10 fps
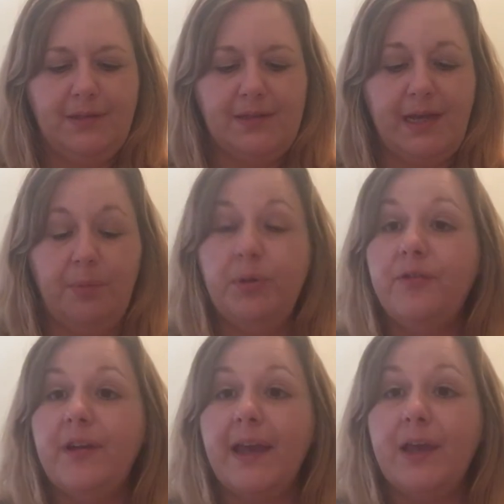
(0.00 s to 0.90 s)
to help you
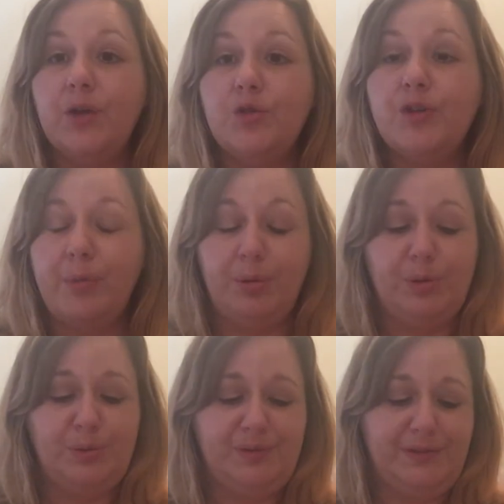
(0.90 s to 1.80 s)
forget your
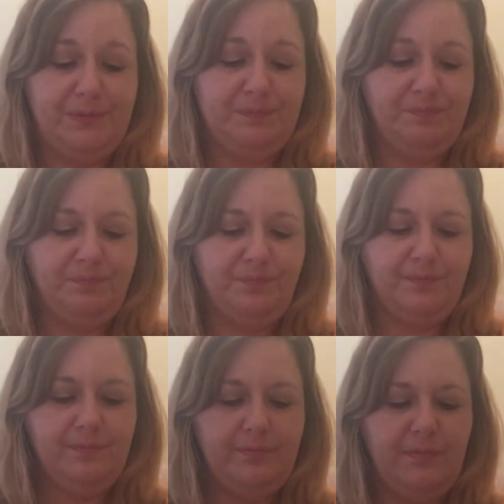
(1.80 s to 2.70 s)
troubles.
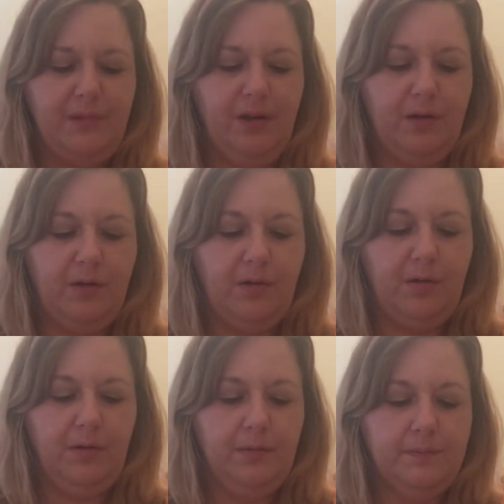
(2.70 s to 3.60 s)

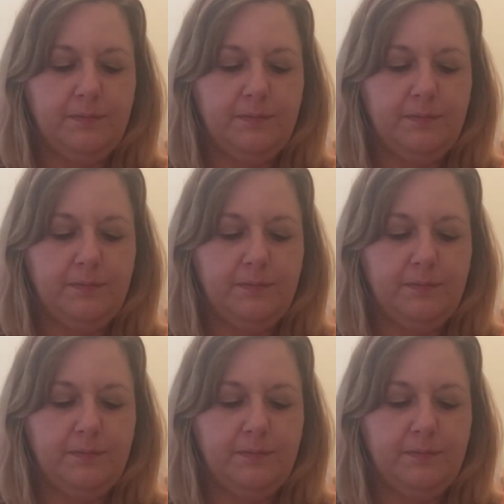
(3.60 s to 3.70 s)
Aww.